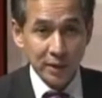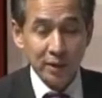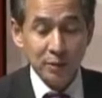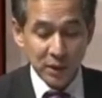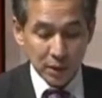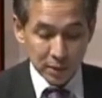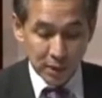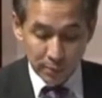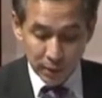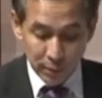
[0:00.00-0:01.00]
as I speak, is
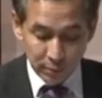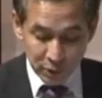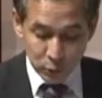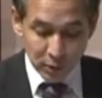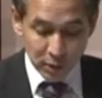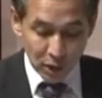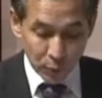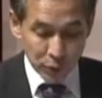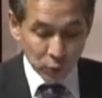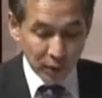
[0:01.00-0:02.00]
happening between
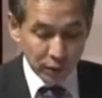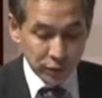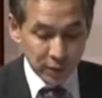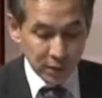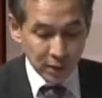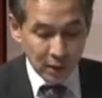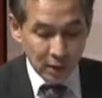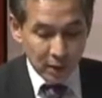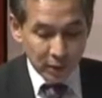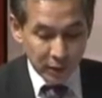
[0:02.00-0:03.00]
our two countries.
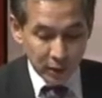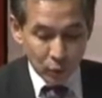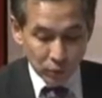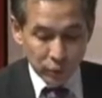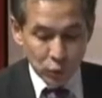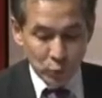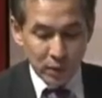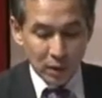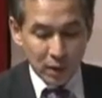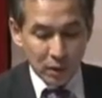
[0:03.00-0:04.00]
That although
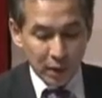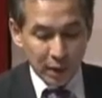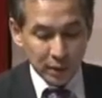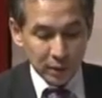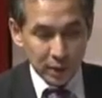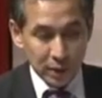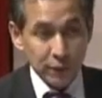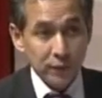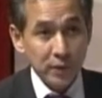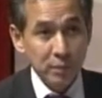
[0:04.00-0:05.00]
we are at a
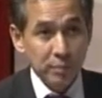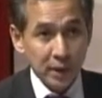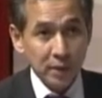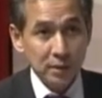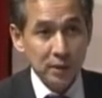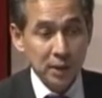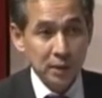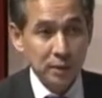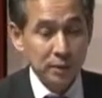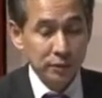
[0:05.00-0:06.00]
different pace
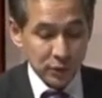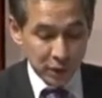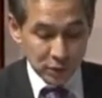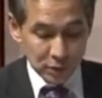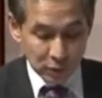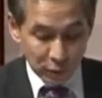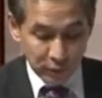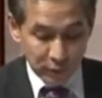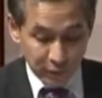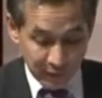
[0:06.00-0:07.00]
and stages
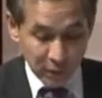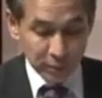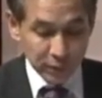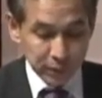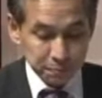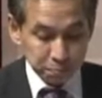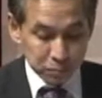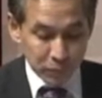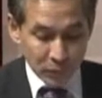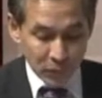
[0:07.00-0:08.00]
of development,
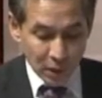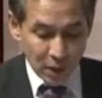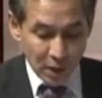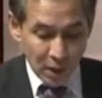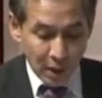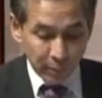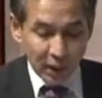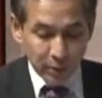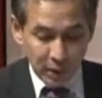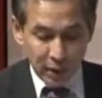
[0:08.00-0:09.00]
I,
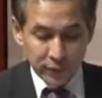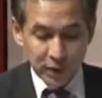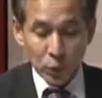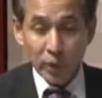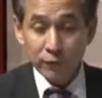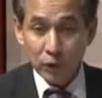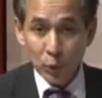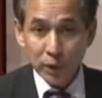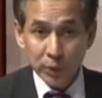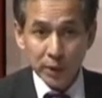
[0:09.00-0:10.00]
I believe that going
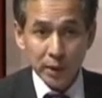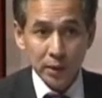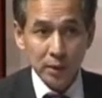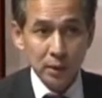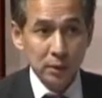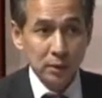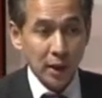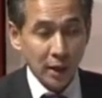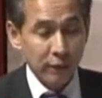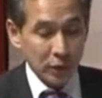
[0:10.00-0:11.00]
forward we can
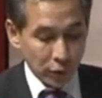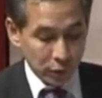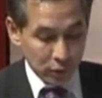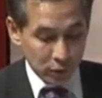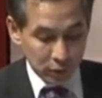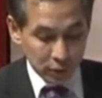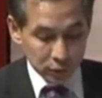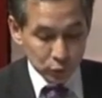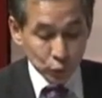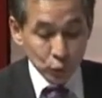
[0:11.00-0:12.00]
have a lot
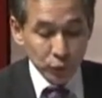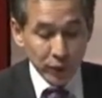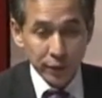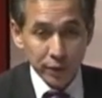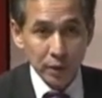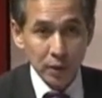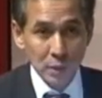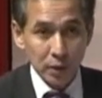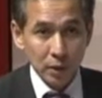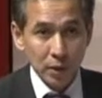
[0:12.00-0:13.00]
uh, to do together,
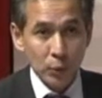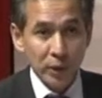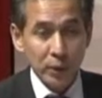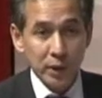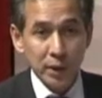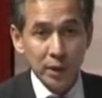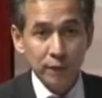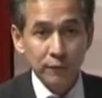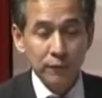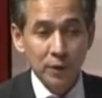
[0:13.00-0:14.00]
uh, where we can have,